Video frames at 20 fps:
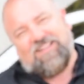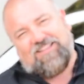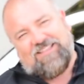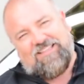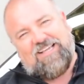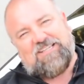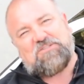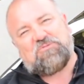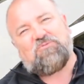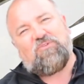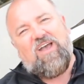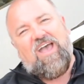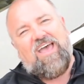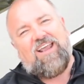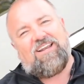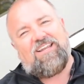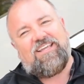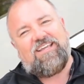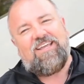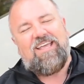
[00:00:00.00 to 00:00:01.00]
less
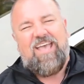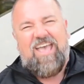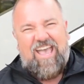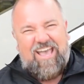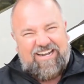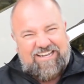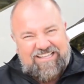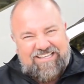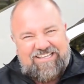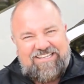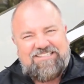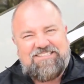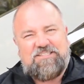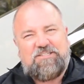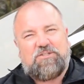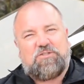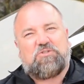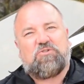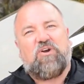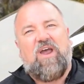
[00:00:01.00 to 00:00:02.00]
rattling, and
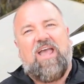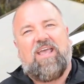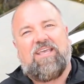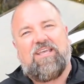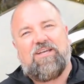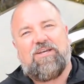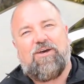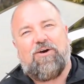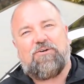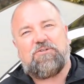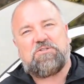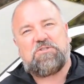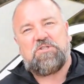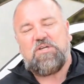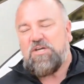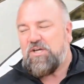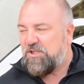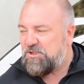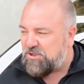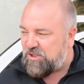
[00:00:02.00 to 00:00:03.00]
easier tracking coach.
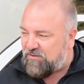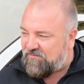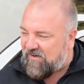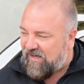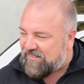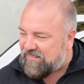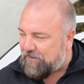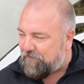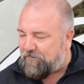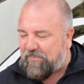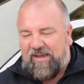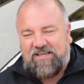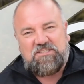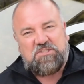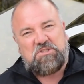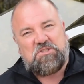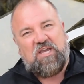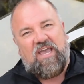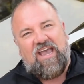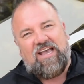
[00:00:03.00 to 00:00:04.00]
So you've got the
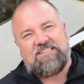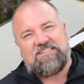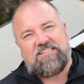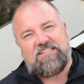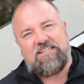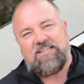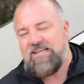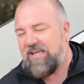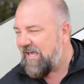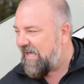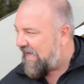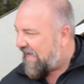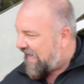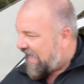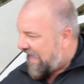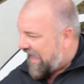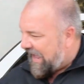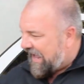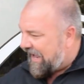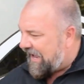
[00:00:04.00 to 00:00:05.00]
best chassis
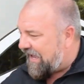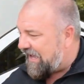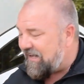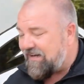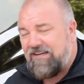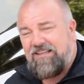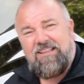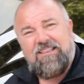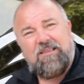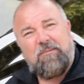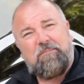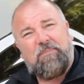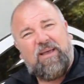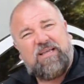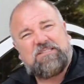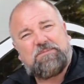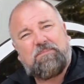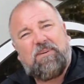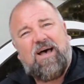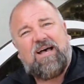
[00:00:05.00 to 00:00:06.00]
and the
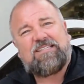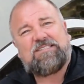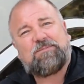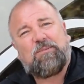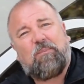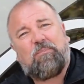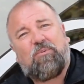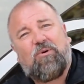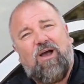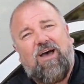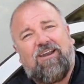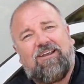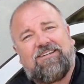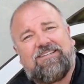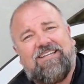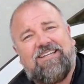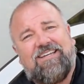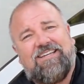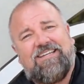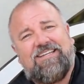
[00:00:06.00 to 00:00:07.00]
best possible
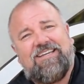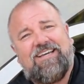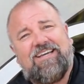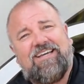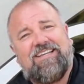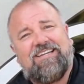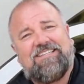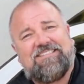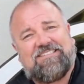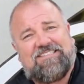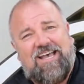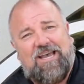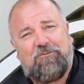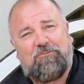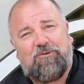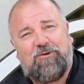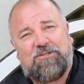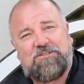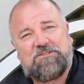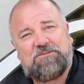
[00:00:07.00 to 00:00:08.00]
product in the
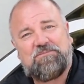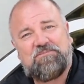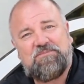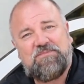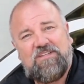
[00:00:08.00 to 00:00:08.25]
sidewalls.